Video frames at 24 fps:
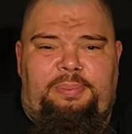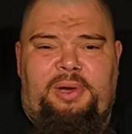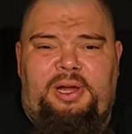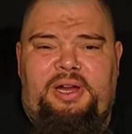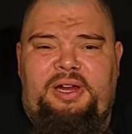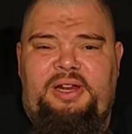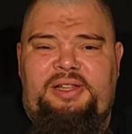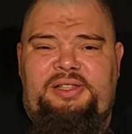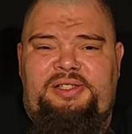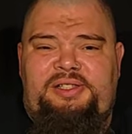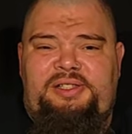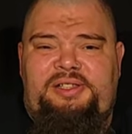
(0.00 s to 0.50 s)

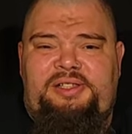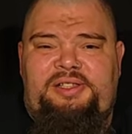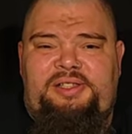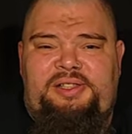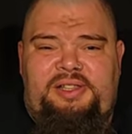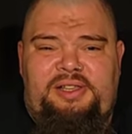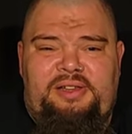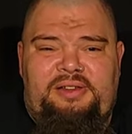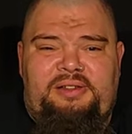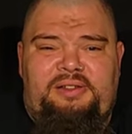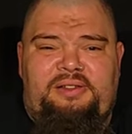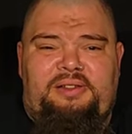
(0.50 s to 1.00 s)
but it
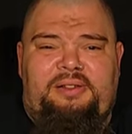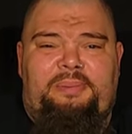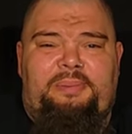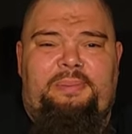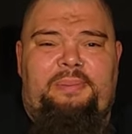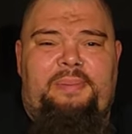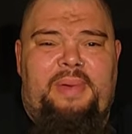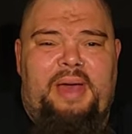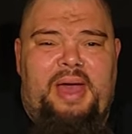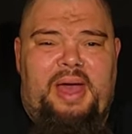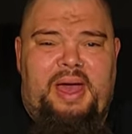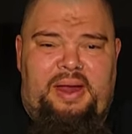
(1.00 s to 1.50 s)
still
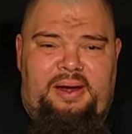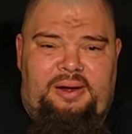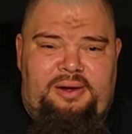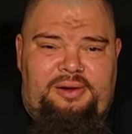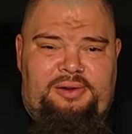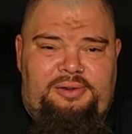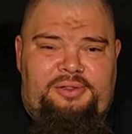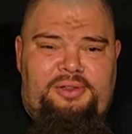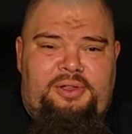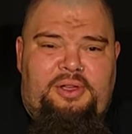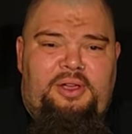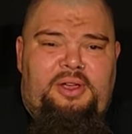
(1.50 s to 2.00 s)

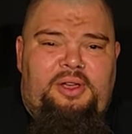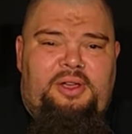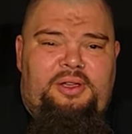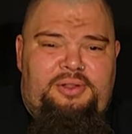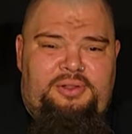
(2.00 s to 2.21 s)
matters.